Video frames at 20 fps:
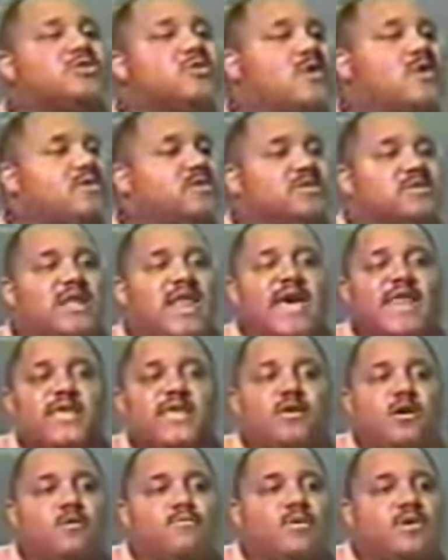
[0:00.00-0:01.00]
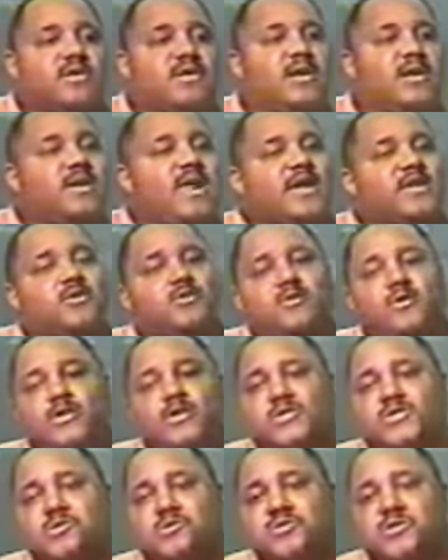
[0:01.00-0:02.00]
So there's a lot of young brothers, like, you know,
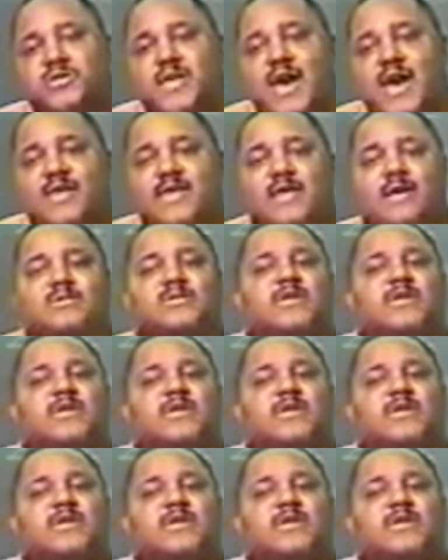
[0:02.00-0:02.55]
these sisters out here,